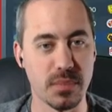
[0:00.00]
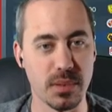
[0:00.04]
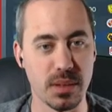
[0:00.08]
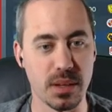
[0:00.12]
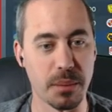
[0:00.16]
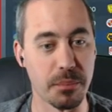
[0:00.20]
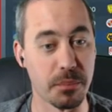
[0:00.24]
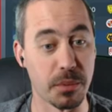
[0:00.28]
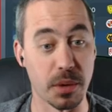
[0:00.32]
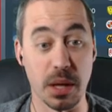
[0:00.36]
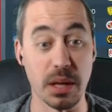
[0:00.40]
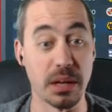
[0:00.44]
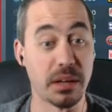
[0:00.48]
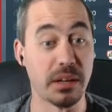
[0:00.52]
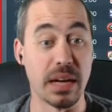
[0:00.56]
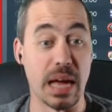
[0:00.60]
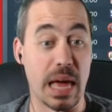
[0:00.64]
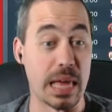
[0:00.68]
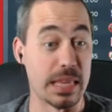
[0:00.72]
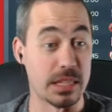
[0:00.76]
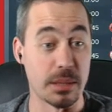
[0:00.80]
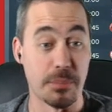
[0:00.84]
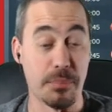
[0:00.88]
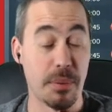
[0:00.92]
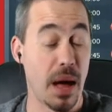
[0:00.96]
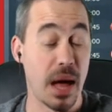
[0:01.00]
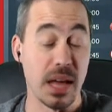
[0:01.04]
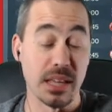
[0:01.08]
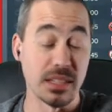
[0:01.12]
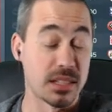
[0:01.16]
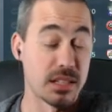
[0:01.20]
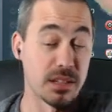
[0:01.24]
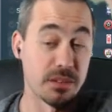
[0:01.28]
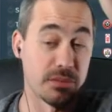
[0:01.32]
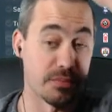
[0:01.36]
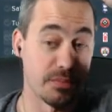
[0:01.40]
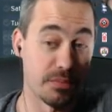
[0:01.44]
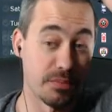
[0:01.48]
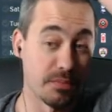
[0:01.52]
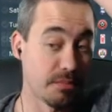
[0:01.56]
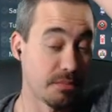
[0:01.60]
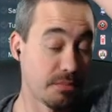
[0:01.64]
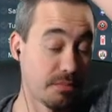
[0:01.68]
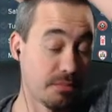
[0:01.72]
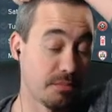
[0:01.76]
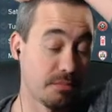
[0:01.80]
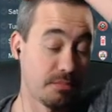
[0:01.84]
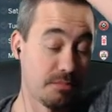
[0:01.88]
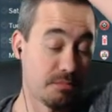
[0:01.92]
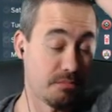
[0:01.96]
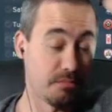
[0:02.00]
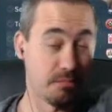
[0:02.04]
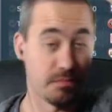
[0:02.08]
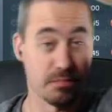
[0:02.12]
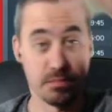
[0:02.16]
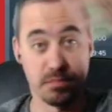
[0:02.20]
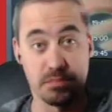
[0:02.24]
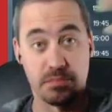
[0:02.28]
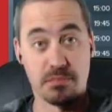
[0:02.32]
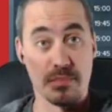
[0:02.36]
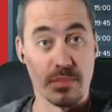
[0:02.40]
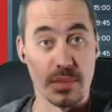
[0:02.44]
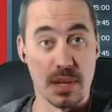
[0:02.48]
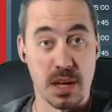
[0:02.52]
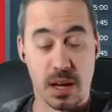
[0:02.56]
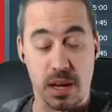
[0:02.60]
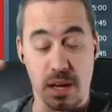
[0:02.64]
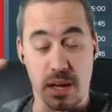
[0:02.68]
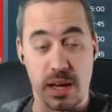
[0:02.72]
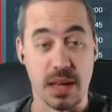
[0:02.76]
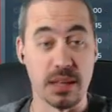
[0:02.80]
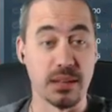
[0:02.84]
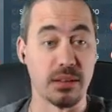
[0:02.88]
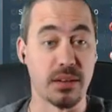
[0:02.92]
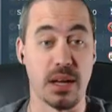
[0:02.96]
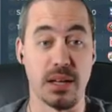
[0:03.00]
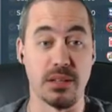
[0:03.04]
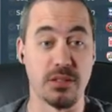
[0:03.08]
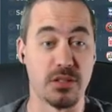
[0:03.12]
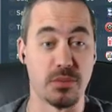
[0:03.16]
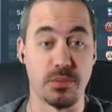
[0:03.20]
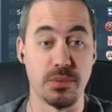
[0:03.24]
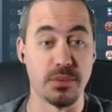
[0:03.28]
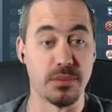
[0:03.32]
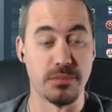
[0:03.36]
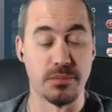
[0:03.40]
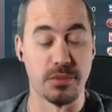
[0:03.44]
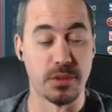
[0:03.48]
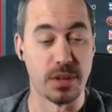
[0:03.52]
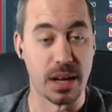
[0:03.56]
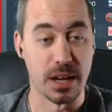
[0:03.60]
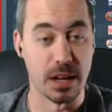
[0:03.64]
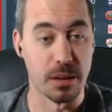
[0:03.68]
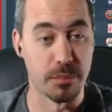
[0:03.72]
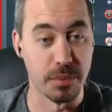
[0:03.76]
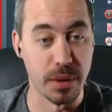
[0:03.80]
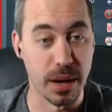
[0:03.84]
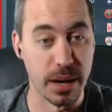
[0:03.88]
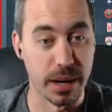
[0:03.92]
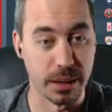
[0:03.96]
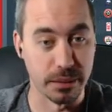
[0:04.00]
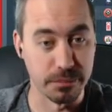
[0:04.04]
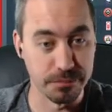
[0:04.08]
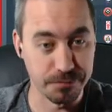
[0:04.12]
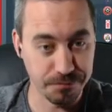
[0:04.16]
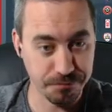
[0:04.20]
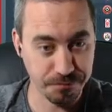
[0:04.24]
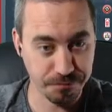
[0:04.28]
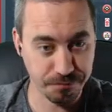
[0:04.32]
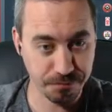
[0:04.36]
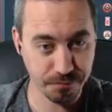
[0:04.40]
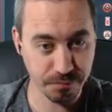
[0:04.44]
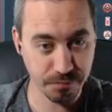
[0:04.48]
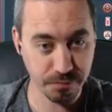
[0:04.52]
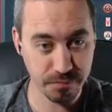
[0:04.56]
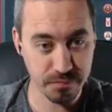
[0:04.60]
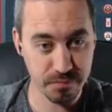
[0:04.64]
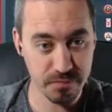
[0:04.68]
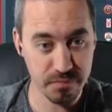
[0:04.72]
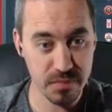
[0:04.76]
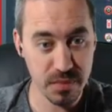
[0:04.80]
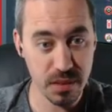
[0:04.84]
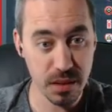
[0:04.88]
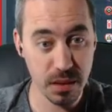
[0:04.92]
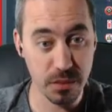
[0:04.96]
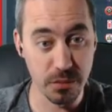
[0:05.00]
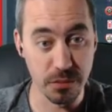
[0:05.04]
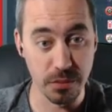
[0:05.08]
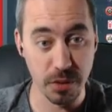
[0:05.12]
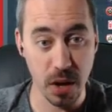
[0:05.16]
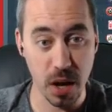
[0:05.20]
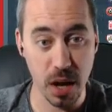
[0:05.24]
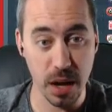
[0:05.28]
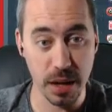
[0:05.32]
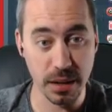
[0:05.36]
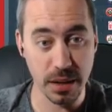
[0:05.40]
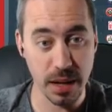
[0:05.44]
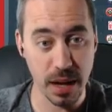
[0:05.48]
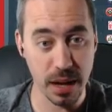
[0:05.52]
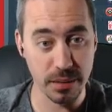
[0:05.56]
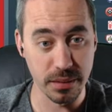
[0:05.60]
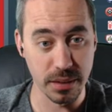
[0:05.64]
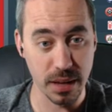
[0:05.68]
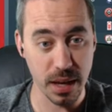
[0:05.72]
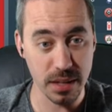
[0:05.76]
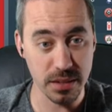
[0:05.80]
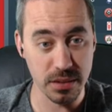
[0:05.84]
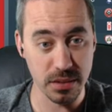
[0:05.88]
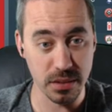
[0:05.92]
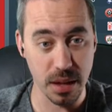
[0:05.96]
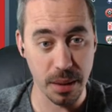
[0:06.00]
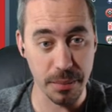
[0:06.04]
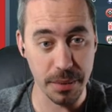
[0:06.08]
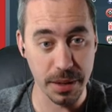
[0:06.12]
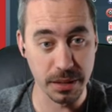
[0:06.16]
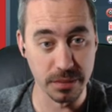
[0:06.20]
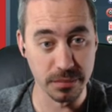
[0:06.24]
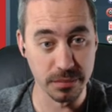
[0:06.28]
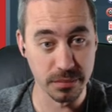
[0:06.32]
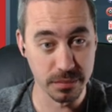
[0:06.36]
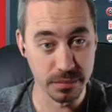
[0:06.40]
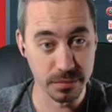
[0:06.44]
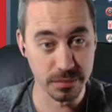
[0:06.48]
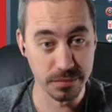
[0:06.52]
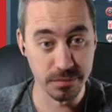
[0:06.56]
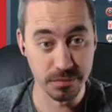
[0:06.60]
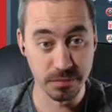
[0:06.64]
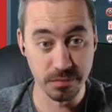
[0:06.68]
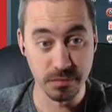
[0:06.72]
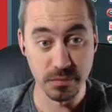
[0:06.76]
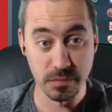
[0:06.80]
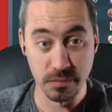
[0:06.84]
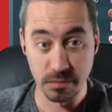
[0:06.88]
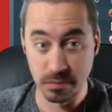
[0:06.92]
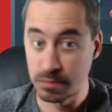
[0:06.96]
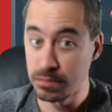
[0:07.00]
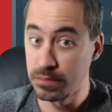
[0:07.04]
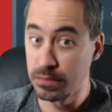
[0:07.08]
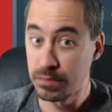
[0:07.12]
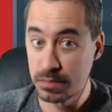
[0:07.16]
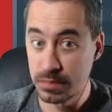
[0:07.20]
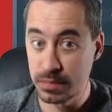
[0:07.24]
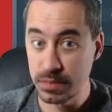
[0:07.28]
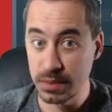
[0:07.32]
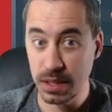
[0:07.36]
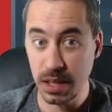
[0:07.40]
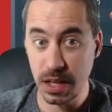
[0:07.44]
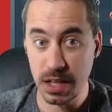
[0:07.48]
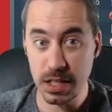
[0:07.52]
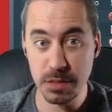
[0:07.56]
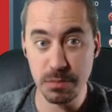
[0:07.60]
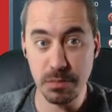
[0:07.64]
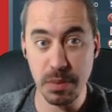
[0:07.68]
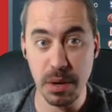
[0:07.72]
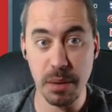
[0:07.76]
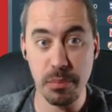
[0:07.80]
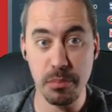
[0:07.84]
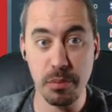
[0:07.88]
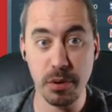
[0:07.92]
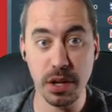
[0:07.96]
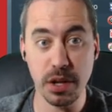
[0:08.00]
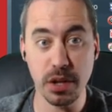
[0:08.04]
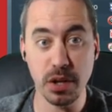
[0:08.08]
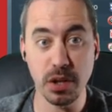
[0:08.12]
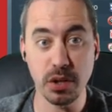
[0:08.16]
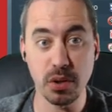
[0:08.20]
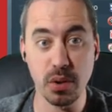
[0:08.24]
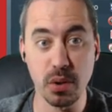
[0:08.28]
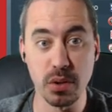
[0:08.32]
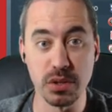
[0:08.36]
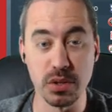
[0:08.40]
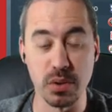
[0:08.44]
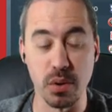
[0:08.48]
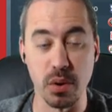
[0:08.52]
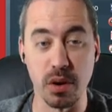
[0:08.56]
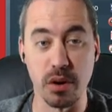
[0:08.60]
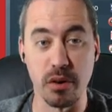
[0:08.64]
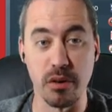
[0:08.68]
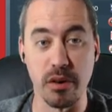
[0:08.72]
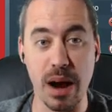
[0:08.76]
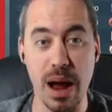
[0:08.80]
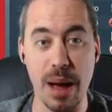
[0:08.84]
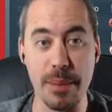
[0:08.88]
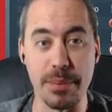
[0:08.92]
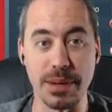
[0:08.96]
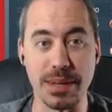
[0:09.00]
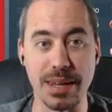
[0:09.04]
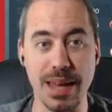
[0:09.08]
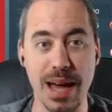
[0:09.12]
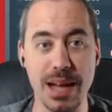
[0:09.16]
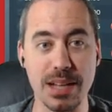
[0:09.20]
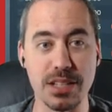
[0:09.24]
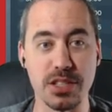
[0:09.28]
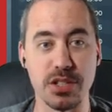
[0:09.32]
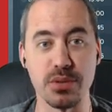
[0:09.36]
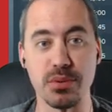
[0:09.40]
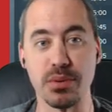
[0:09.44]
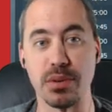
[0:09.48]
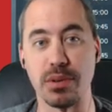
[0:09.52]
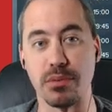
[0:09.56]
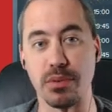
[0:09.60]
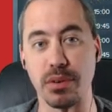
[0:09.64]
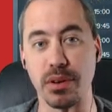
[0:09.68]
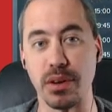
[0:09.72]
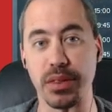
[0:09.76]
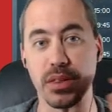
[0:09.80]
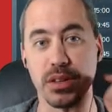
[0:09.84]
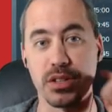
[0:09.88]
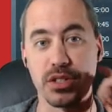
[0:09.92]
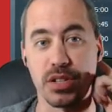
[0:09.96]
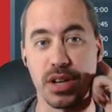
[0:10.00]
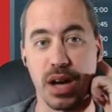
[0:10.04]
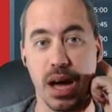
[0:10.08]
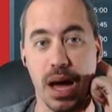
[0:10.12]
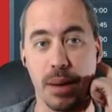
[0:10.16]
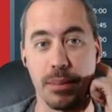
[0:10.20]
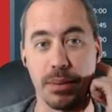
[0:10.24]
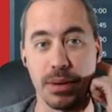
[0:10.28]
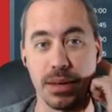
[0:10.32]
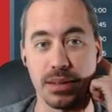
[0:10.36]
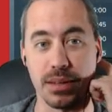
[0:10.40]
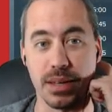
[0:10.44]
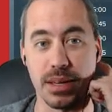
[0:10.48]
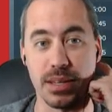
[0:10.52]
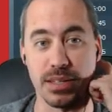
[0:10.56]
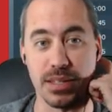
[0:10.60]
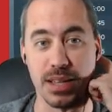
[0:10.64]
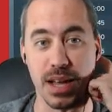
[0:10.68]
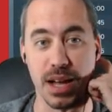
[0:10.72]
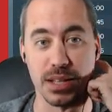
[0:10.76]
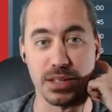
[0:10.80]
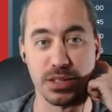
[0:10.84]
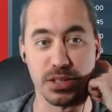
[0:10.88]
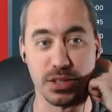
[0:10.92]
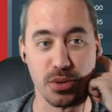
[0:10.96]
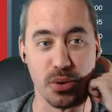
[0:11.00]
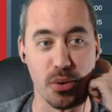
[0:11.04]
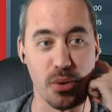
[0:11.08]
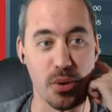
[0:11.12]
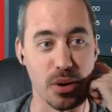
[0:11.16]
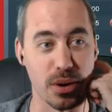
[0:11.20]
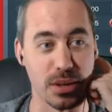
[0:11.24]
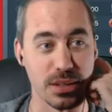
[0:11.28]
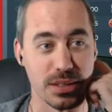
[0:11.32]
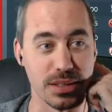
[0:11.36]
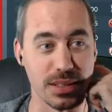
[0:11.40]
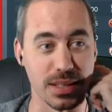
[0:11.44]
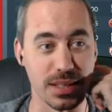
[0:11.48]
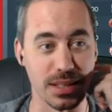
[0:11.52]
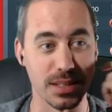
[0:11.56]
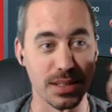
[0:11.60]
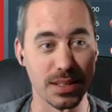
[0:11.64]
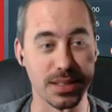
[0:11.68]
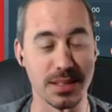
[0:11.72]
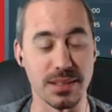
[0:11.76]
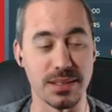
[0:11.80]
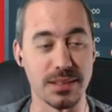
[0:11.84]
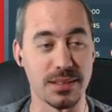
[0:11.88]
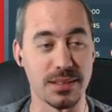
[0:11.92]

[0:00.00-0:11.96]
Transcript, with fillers: Um, it's a positive uh, headline, so we're not complaining. Vaughan, nice. I mean, he's been a pretty good goal scorer. Grabban not doing really the job. He, he's not scored since